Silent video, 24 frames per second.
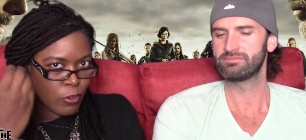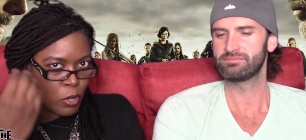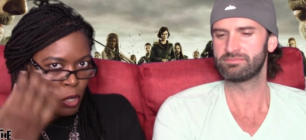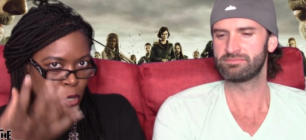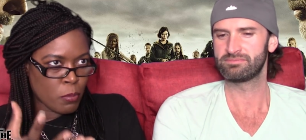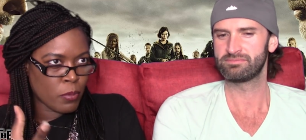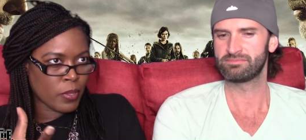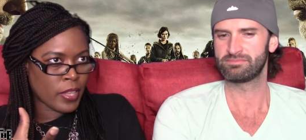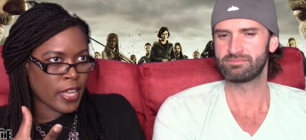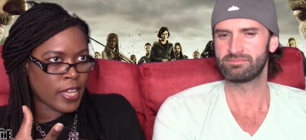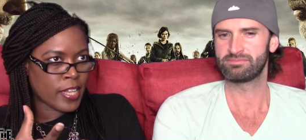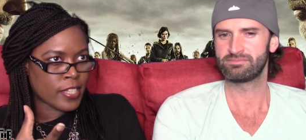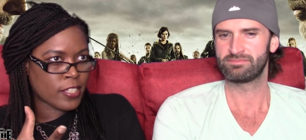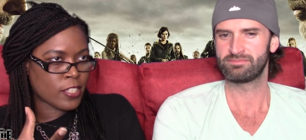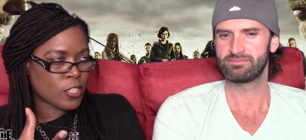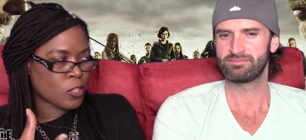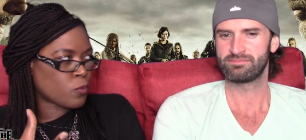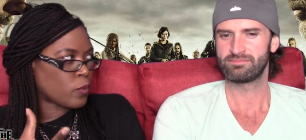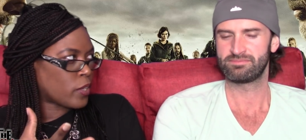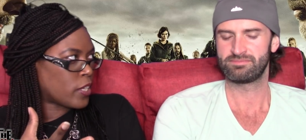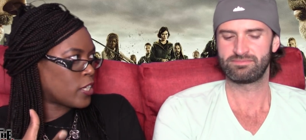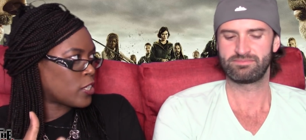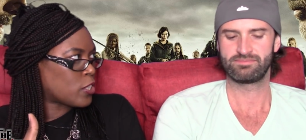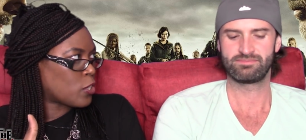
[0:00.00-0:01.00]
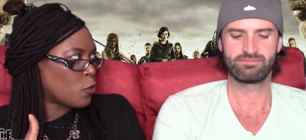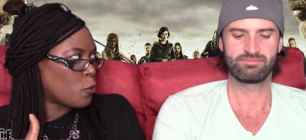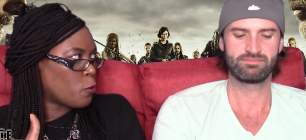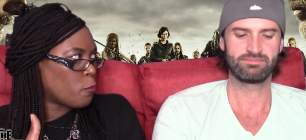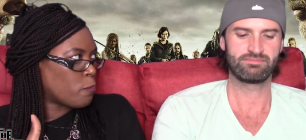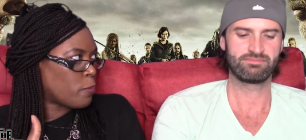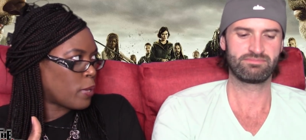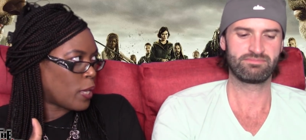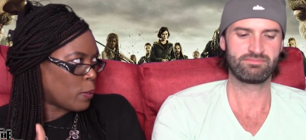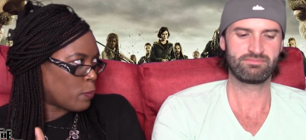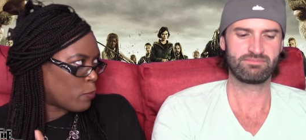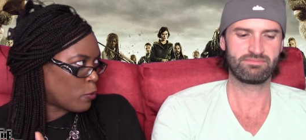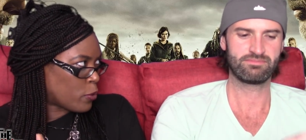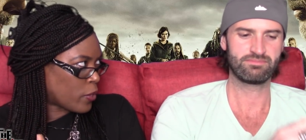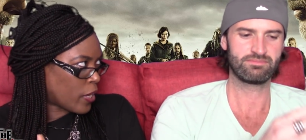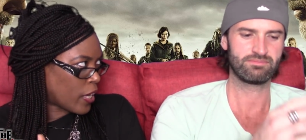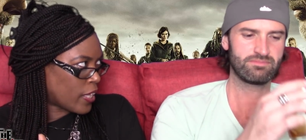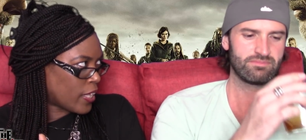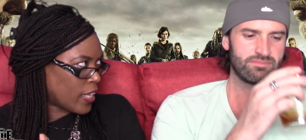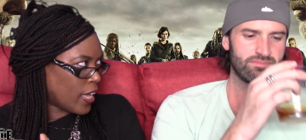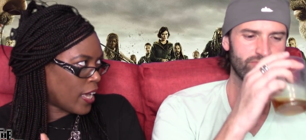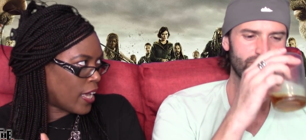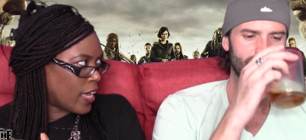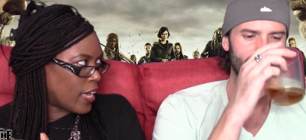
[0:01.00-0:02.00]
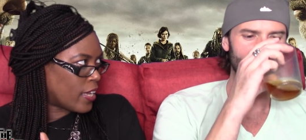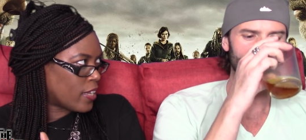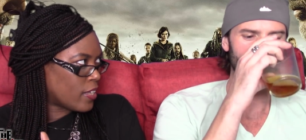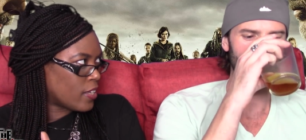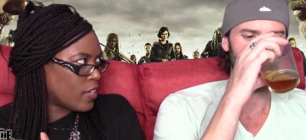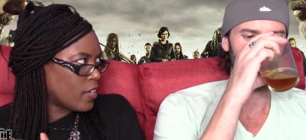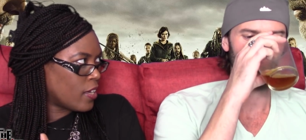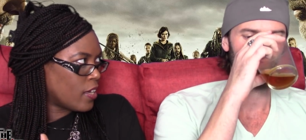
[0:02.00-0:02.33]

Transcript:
Speaker 1: verbalizes what his own people cannot.